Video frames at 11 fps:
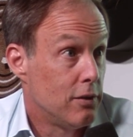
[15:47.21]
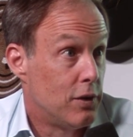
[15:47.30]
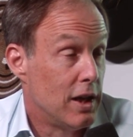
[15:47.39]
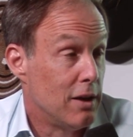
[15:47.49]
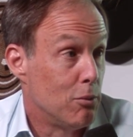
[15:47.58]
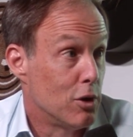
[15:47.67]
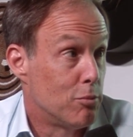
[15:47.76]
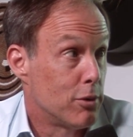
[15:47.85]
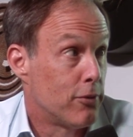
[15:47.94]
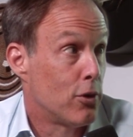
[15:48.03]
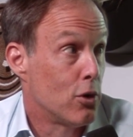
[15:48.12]
they would
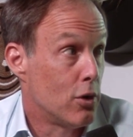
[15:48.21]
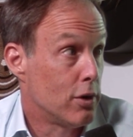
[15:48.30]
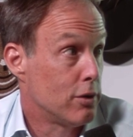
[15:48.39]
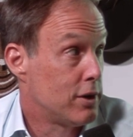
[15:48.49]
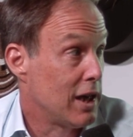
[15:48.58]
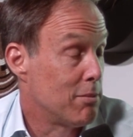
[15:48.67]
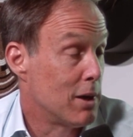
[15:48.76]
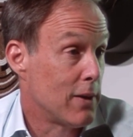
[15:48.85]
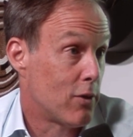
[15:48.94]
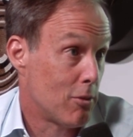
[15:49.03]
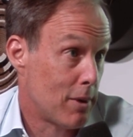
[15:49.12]
prefer to take
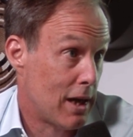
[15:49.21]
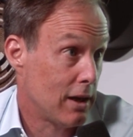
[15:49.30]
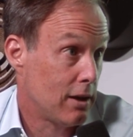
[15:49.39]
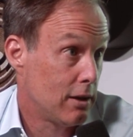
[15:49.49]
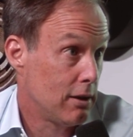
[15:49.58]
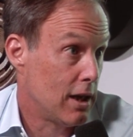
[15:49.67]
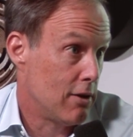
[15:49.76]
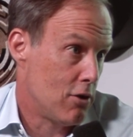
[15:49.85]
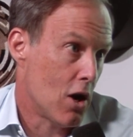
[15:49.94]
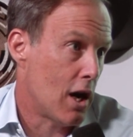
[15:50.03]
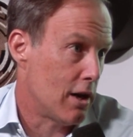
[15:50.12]
money from a bank
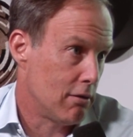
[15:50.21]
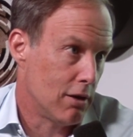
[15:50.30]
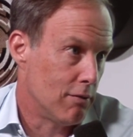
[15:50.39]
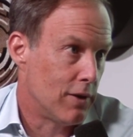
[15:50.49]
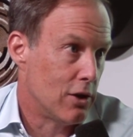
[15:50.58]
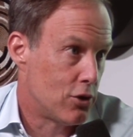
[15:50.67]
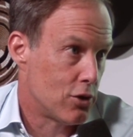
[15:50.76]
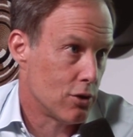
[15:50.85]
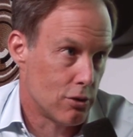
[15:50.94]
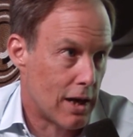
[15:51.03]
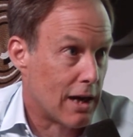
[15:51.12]
and not a
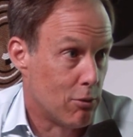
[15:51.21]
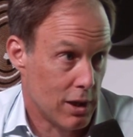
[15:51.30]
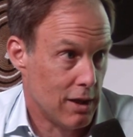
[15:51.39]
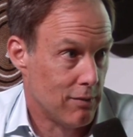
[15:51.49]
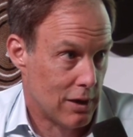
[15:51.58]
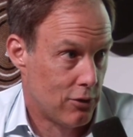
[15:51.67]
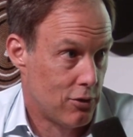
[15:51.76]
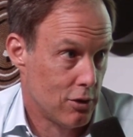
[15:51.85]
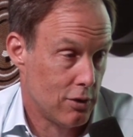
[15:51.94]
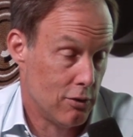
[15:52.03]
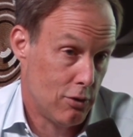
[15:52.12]
venture equity investor
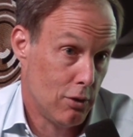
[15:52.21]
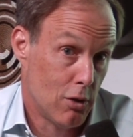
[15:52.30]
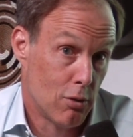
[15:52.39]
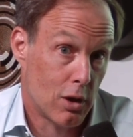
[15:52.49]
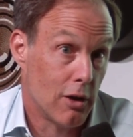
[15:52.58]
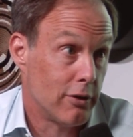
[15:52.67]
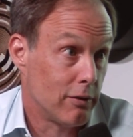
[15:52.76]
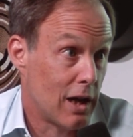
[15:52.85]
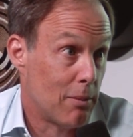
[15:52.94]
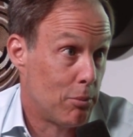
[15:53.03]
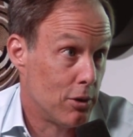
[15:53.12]
because it's a lower cost of
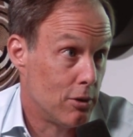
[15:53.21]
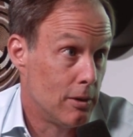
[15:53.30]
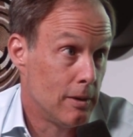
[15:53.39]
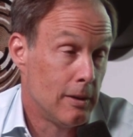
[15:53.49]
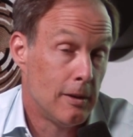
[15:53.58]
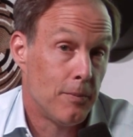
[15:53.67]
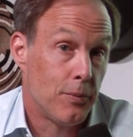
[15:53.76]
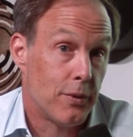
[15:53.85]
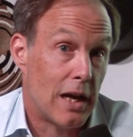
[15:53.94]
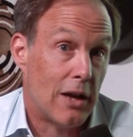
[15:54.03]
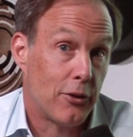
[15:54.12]
capital.
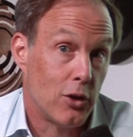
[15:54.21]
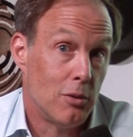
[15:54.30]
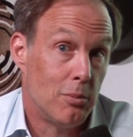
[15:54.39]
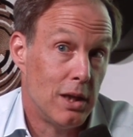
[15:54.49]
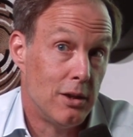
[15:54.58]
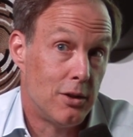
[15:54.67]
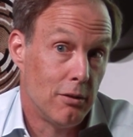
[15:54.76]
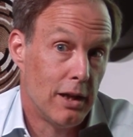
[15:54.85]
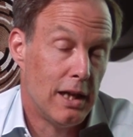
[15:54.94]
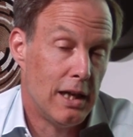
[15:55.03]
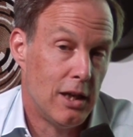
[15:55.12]
That's going to be
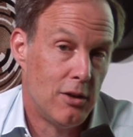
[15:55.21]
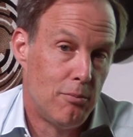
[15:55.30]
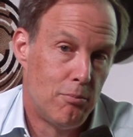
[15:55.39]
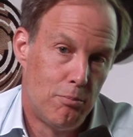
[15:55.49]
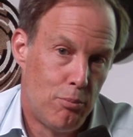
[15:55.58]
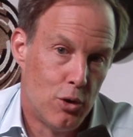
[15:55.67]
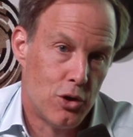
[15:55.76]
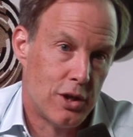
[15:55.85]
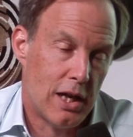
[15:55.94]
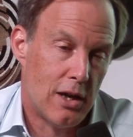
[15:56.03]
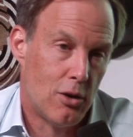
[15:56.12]
delayed,
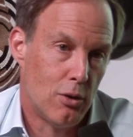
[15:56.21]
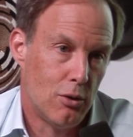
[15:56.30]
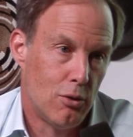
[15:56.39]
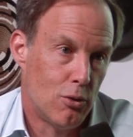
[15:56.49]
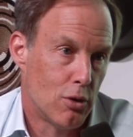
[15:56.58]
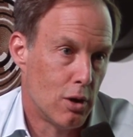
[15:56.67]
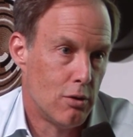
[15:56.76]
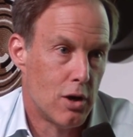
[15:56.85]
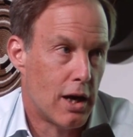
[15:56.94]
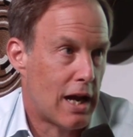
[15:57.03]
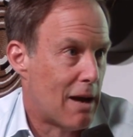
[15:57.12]
pushed out, or
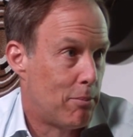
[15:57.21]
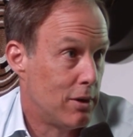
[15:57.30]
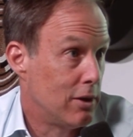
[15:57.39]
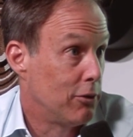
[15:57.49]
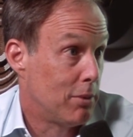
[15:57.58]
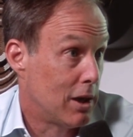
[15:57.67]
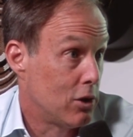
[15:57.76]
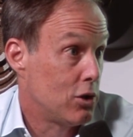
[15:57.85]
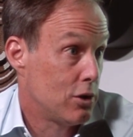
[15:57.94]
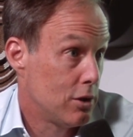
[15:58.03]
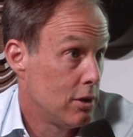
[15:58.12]
not happen as
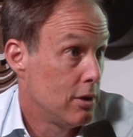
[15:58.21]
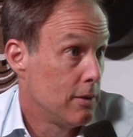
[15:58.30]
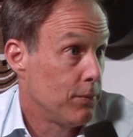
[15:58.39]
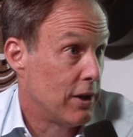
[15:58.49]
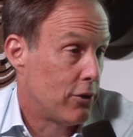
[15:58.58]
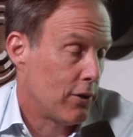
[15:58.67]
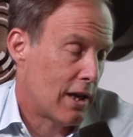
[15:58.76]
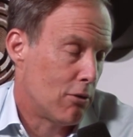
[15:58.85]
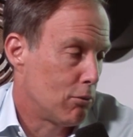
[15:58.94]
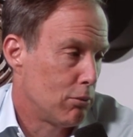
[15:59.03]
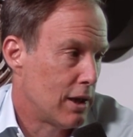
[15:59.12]
much. And so
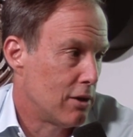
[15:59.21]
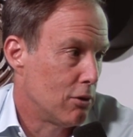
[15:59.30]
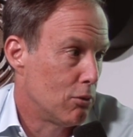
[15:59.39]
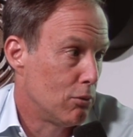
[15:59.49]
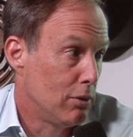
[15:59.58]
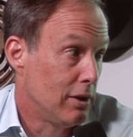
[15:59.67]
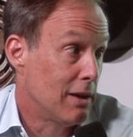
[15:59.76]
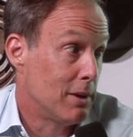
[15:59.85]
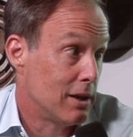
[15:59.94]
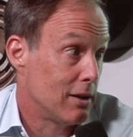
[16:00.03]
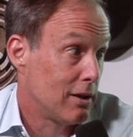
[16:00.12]
that'll that'll
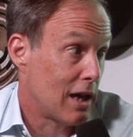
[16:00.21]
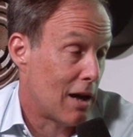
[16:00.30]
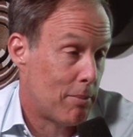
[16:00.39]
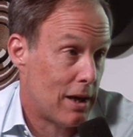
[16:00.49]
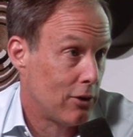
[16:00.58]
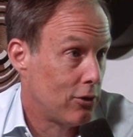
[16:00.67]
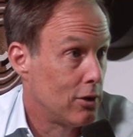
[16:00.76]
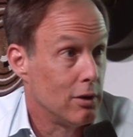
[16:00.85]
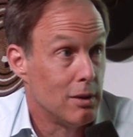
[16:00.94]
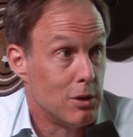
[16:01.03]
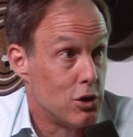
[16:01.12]
limit capex,
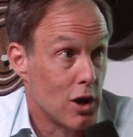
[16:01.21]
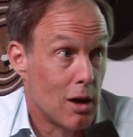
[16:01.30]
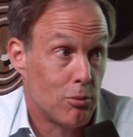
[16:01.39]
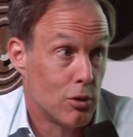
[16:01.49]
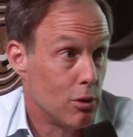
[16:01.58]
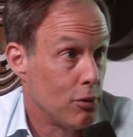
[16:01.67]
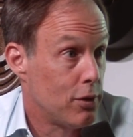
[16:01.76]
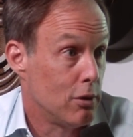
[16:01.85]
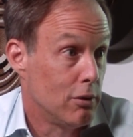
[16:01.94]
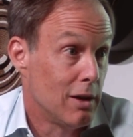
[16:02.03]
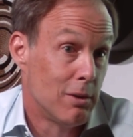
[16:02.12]
it'll limit job growth,
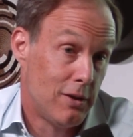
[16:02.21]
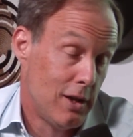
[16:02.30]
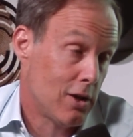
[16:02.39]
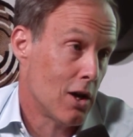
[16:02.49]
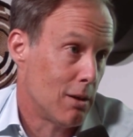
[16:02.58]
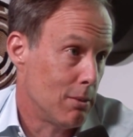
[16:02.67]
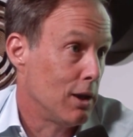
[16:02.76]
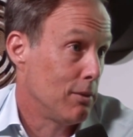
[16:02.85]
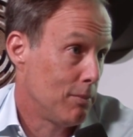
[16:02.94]
it'll limit the economy